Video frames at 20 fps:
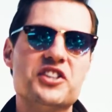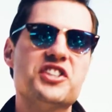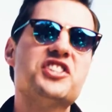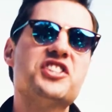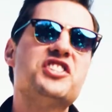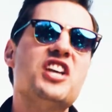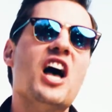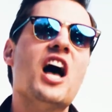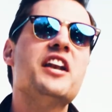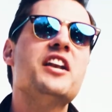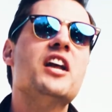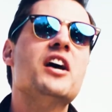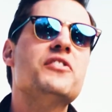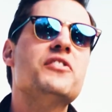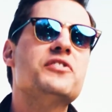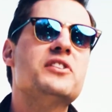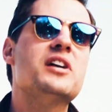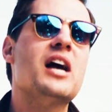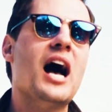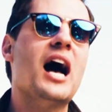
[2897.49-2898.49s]
Son
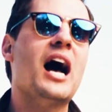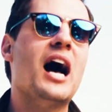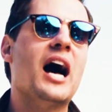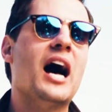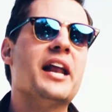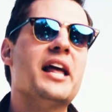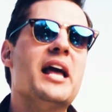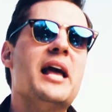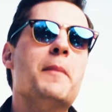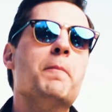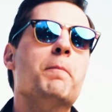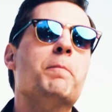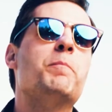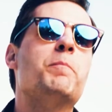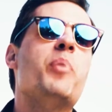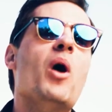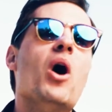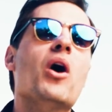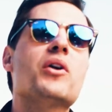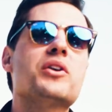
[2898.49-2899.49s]
of God
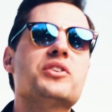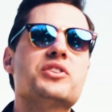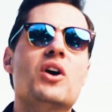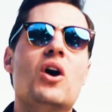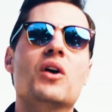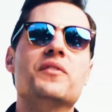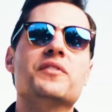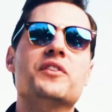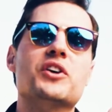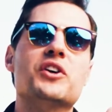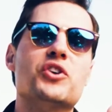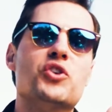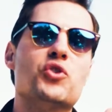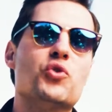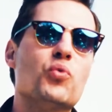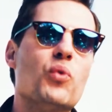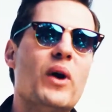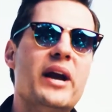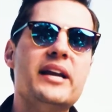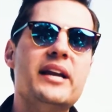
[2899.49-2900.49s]
embarks on the
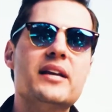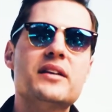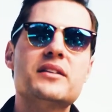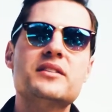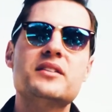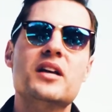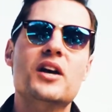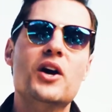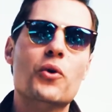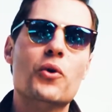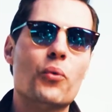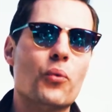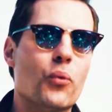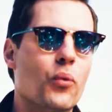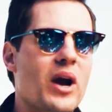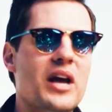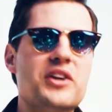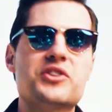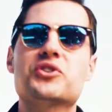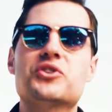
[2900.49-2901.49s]
greatest
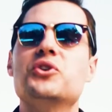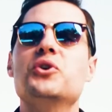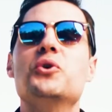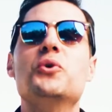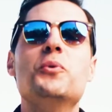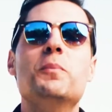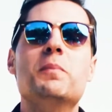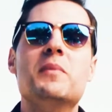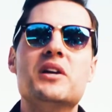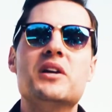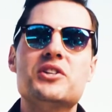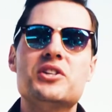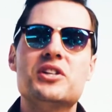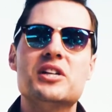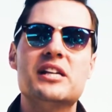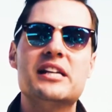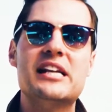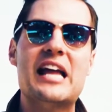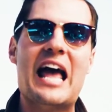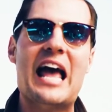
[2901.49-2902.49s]
rescue
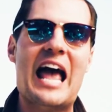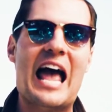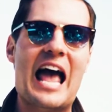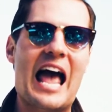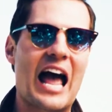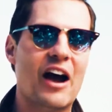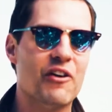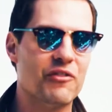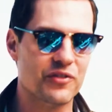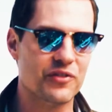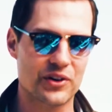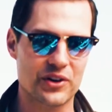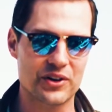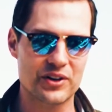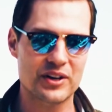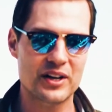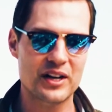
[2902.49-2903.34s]
mission ever.